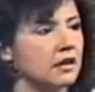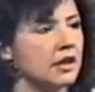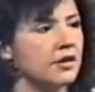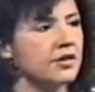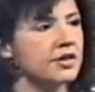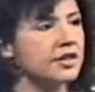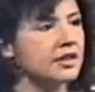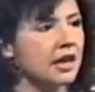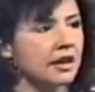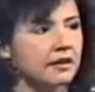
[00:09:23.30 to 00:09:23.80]

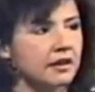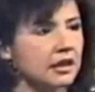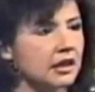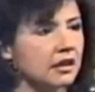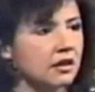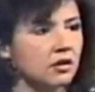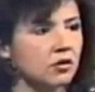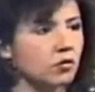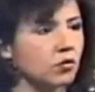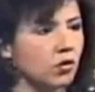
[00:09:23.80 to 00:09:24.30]
There is nothing
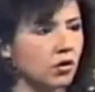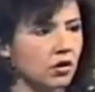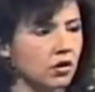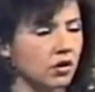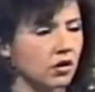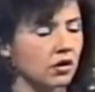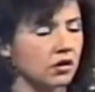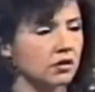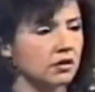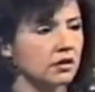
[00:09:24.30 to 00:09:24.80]
in the
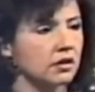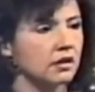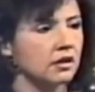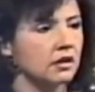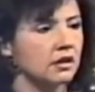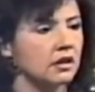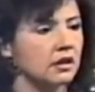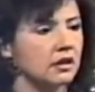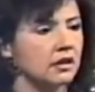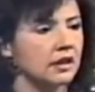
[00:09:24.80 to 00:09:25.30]
world
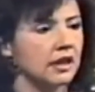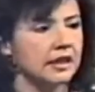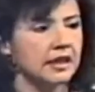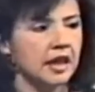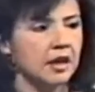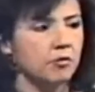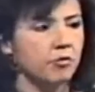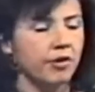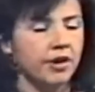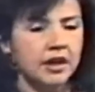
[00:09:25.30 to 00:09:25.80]
that
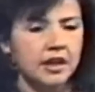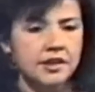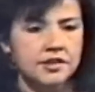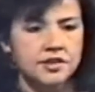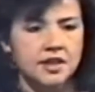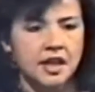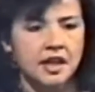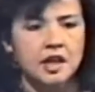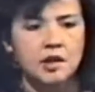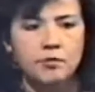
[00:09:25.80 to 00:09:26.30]
can bring
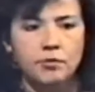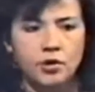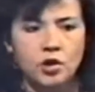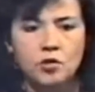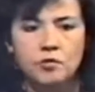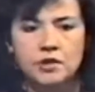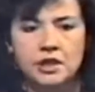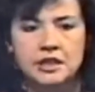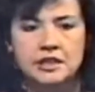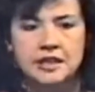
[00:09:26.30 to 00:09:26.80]
us any
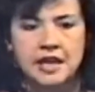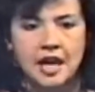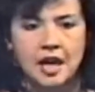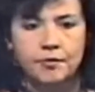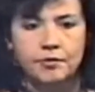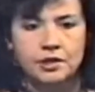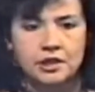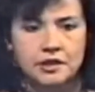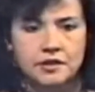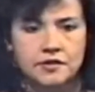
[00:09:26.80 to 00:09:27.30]
permanent
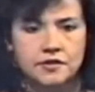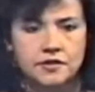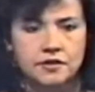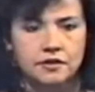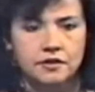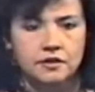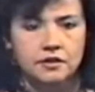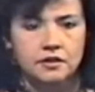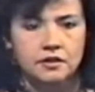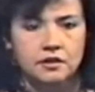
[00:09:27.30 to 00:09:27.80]
happiness.
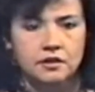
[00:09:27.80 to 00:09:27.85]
